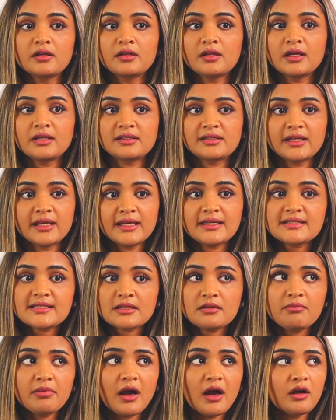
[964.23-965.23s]
it takes
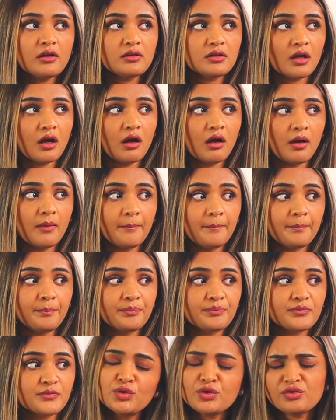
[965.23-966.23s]
about
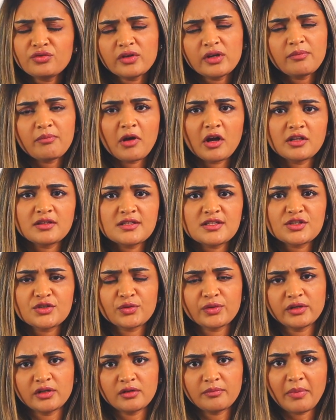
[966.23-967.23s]
2 to 3 months to
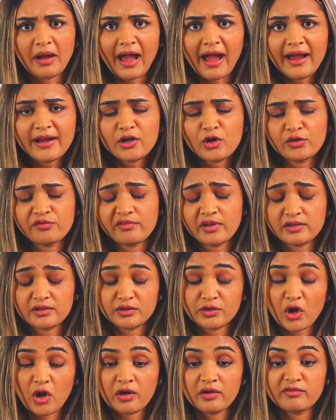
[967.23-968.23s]
hear back on whether
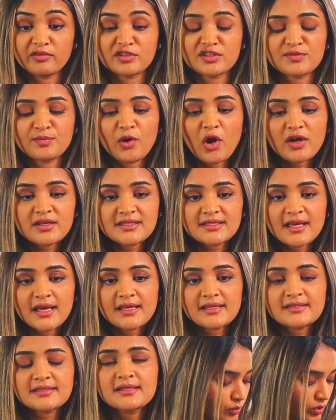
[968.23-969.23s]
or not it was
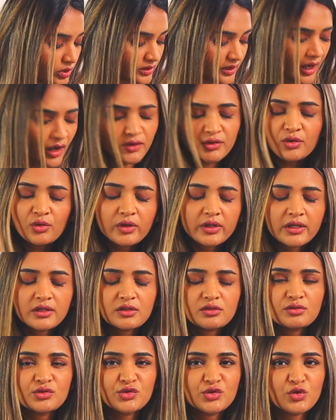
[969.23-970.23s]
processed. Without going
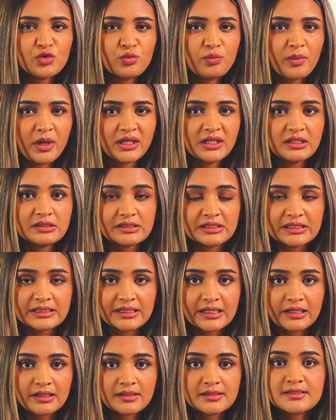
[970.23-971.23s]
into too many
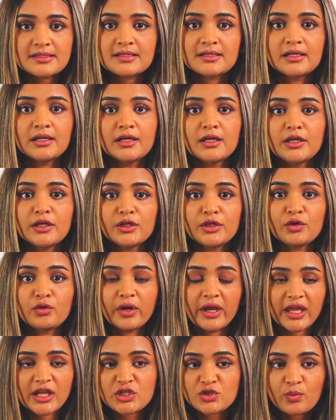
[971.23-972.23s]
details, your
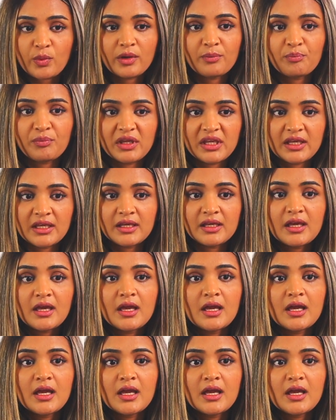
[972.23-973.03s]
H1B,